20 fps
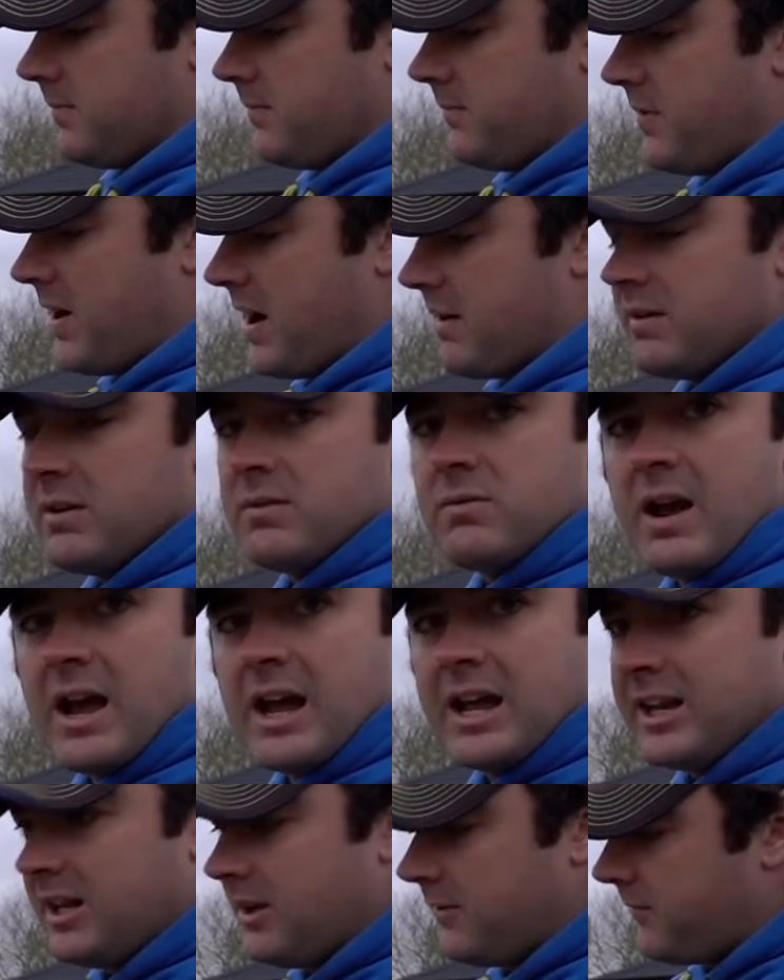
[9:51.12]
very
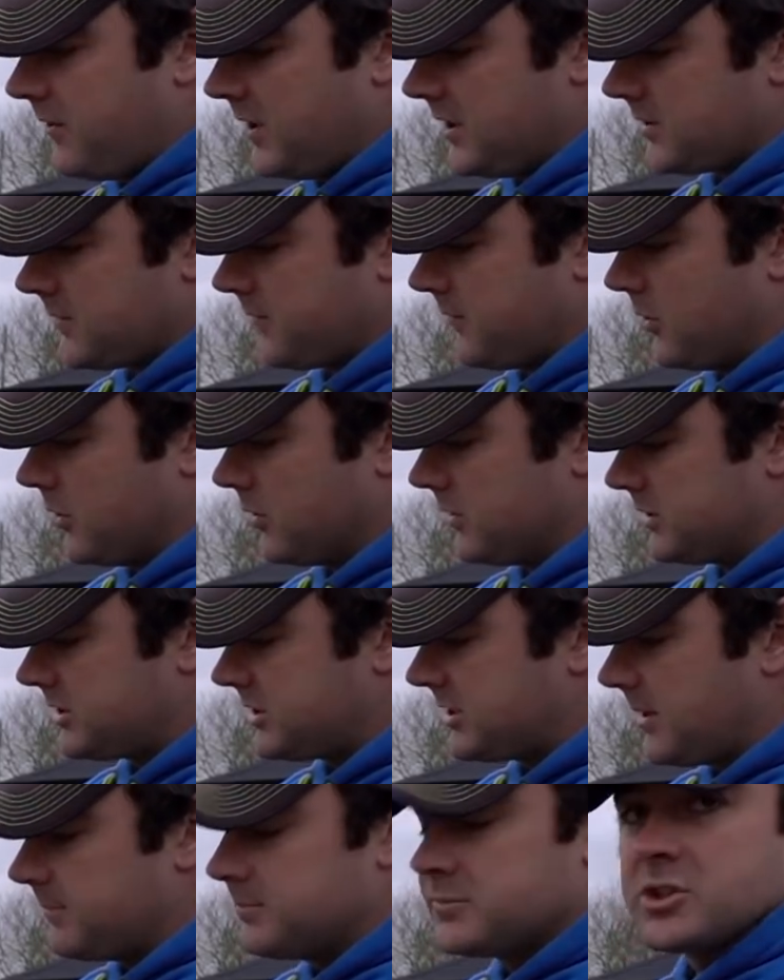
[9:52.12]
rarely fish for, and
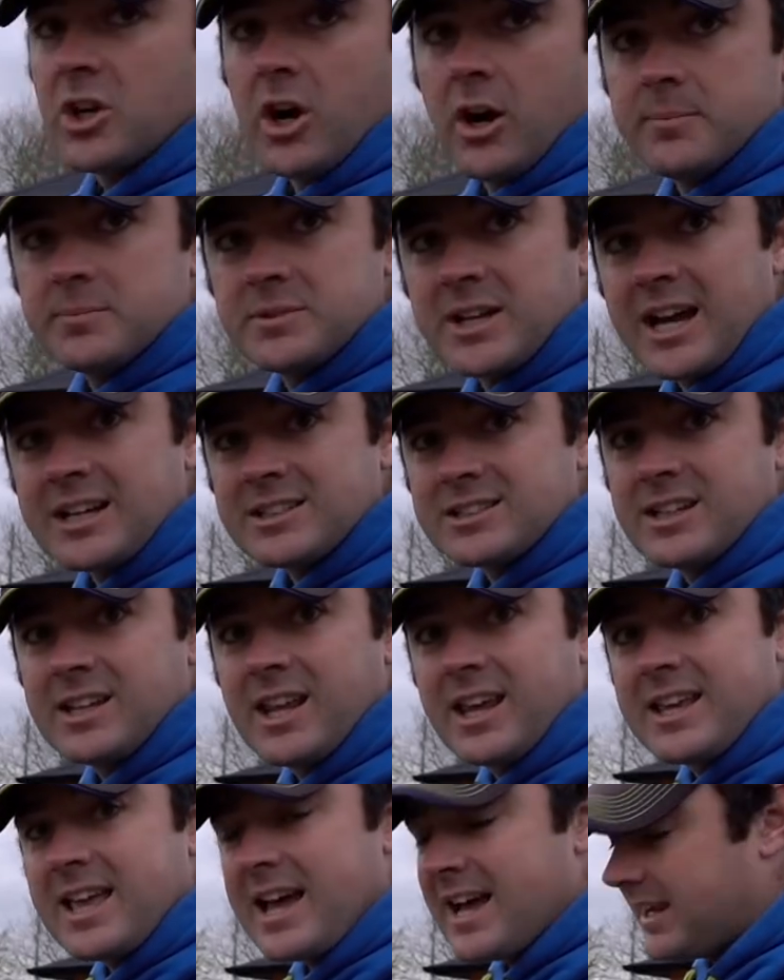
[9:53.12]
sometimes actually
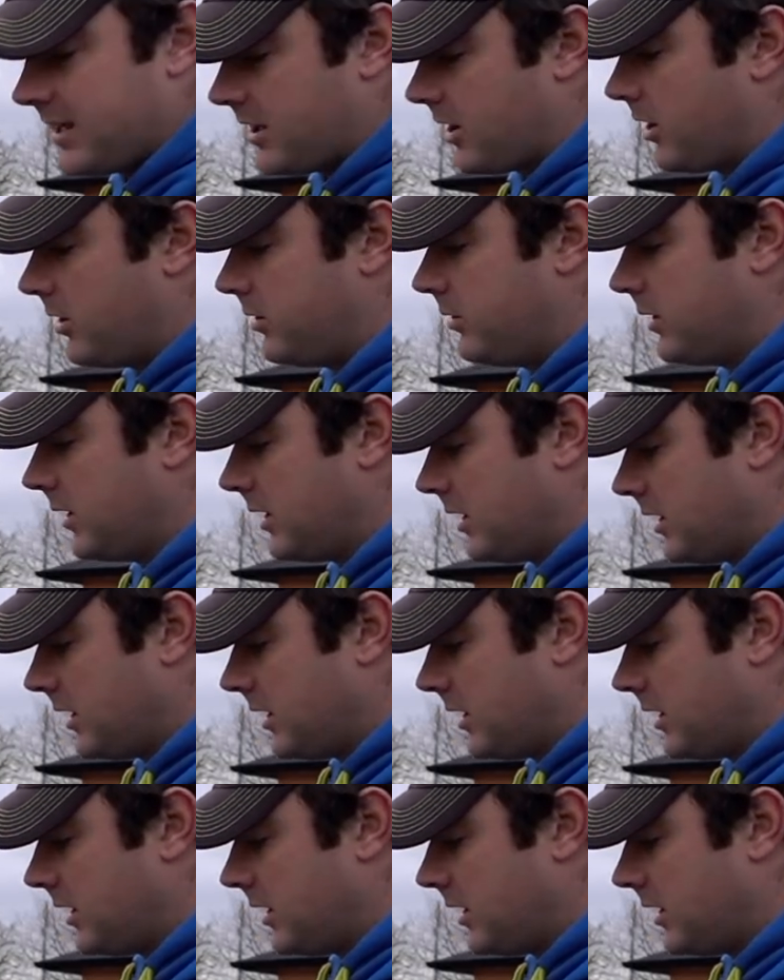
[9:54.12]
they can go